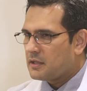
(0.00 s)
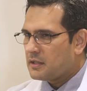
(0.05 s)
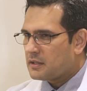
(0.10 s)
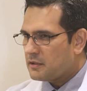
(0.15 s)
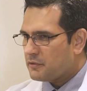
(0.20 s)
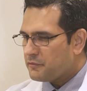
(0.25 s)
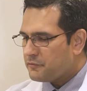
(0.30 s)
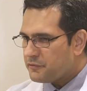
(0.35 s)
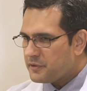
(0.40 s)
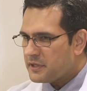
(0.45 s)

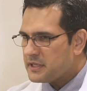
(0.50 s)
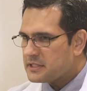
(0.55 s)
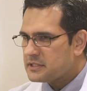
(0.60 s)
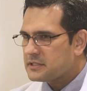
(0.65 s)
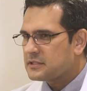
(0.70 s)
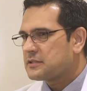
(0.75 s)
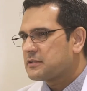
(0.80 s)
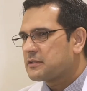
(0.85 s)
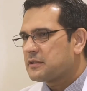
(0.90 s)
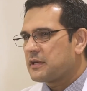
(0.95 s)
The
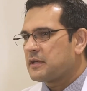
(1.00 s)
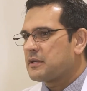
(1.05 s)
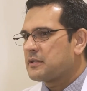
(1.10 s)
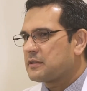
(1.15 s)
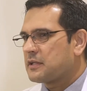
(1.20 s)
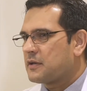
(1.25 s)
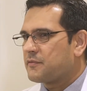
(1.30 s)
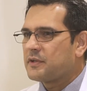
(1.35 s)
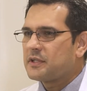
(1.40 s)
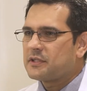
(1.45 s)
first thing
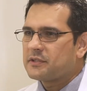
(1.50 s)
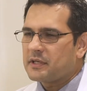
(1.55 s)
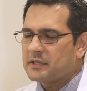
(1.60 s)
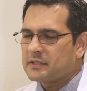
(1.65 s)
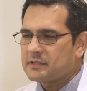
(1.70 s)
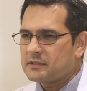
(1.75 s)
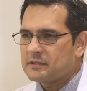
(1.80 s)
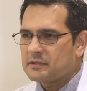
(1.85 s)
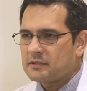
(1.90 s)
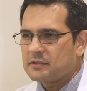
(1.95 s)
that we need
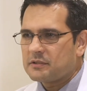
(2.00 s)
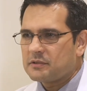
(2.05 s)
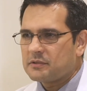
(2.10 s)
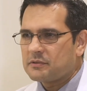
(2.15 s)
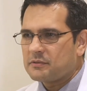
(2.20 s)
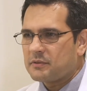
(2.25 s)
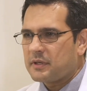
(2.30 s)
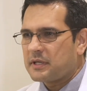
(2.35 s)
to